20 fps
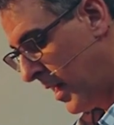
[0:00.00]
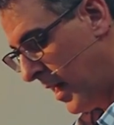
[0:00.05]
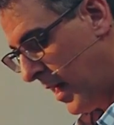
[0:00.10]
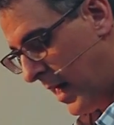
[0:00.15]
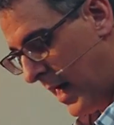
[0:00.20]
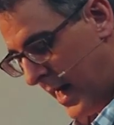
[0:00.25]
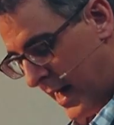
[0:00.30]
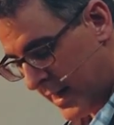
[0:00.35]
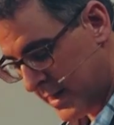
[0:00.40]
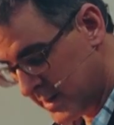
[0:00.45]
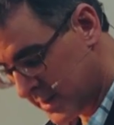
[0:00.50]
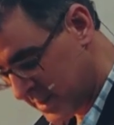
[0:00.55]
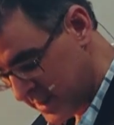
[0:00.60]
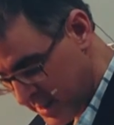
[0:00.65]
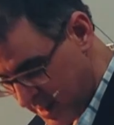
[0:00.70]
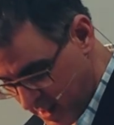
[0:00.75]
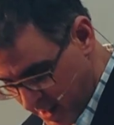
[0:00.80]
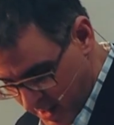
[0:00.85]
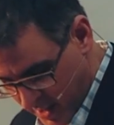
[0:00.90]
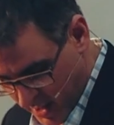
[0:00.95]
And
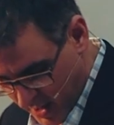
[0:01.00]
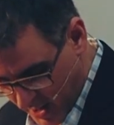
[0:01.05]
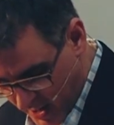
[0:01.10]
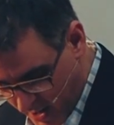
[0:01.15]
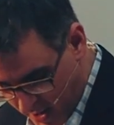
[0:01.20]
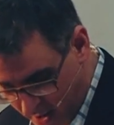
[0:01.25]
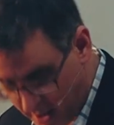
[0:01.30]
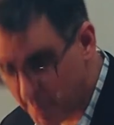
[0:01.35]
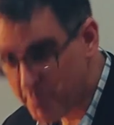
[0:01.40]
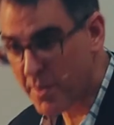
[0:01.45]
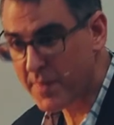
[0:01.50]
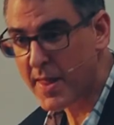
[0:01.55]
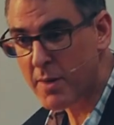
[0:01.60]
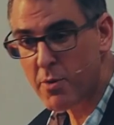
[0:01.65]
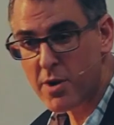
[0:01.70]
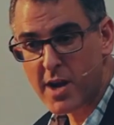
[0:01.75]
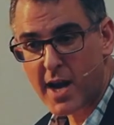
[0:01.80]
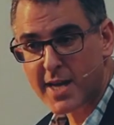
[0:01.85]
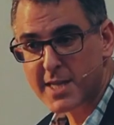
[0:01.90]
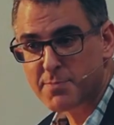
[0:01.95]
but they were
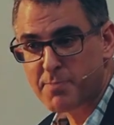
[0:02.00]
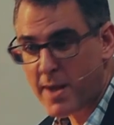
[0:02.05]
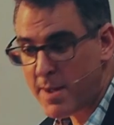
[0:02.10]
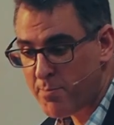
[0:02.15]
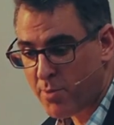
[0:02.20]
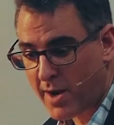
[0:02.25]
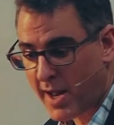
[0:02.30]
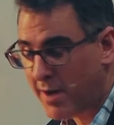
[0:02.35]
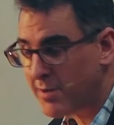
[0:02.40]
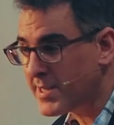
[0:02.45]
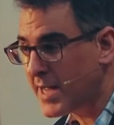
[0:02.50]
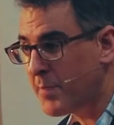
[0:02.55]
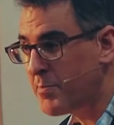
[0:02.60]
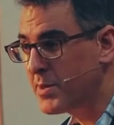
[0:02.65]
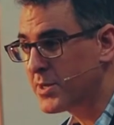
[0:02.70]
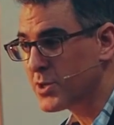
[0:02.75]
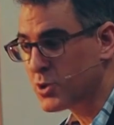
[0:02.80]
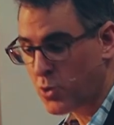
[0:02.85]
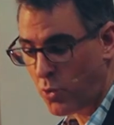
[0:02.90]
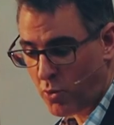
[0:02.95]
nice people. I was happy
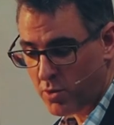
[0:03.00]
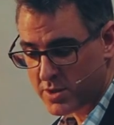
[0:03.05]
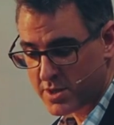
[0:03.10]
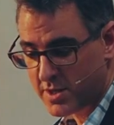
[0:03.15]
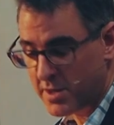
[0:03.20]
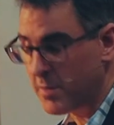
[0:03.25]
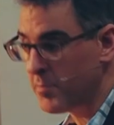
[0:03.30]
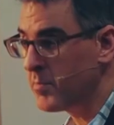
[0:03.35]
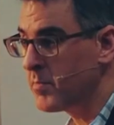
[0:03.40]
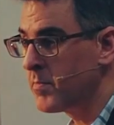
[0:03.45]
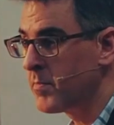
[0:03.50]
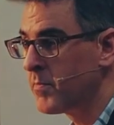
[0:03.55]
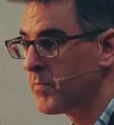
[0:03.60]
to talk to them.